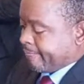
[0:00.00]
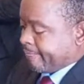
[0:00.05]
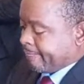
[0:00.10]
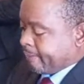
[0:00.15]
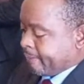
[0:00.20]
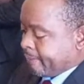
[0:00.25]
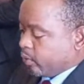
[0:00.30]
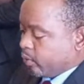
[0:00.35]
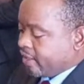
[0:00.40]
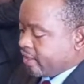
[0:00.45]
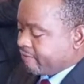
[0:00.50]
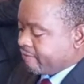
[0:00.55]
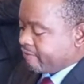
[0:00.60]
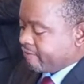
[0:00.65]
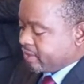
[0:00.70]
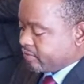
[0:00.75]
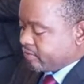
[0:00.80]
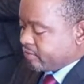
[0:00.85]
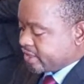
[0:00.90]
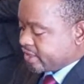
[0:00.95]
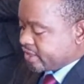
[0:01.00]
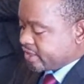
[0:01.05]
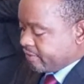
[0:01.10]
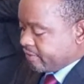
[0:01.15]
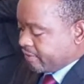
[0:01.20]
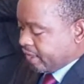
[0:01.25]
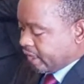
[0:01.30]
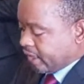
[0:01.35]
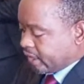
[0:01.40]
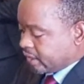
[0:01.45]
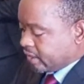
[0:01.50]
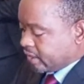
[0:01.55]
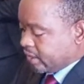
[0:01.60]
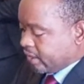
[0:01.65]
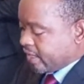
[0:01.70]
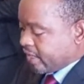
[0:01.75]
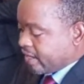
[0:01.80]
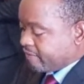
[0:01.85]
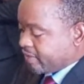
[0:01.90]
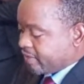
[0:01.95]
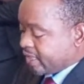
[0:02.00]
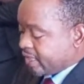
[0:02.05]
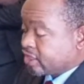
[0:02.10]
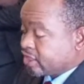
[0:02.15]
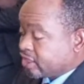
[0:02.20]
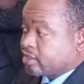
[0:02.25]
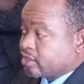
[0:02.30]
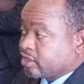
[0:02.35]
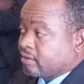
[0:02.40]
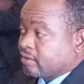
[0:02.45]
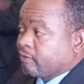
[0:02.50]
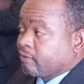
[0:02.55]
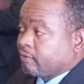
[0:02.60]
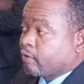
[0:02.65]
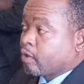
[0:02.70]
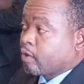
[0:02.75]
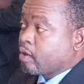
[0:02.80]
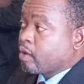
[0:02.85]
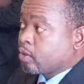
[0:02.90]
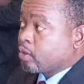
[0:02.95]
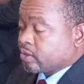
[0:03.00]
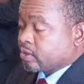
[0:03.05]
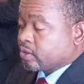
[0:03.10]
We have been receiving an avalanche of calls